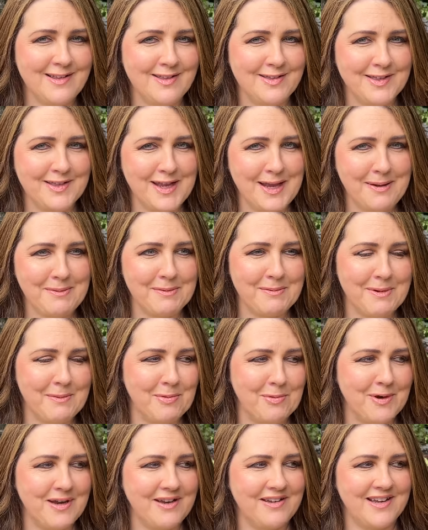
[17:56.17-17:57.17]
theme that we're
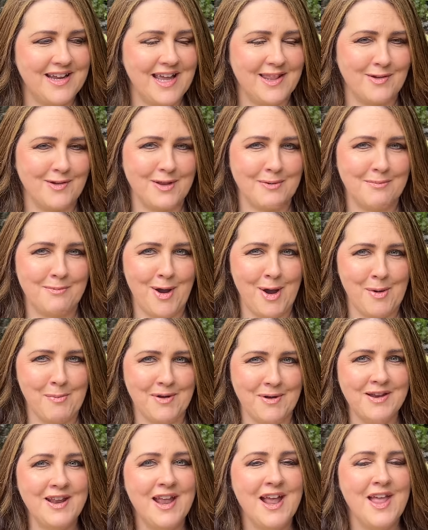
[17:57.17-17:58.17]
putting together at the
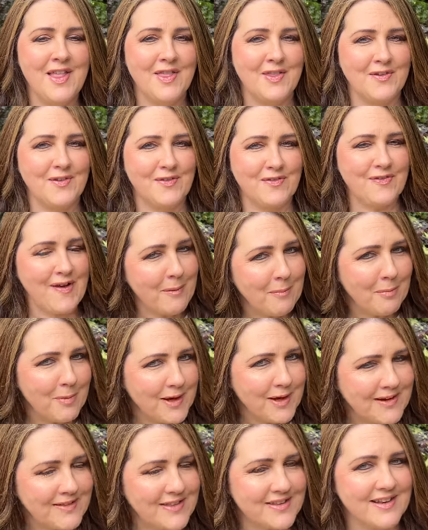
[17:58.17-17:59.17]
moment. The
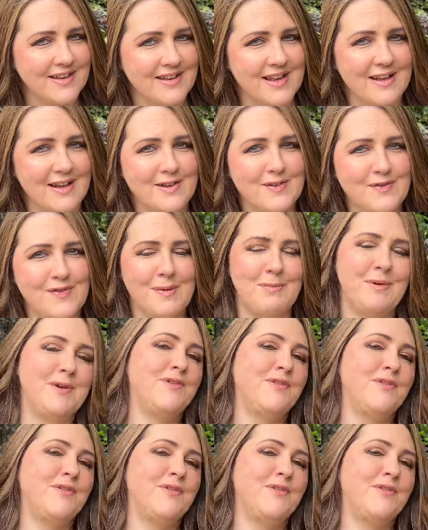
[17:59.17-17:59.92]
fabric, the deluxe fabric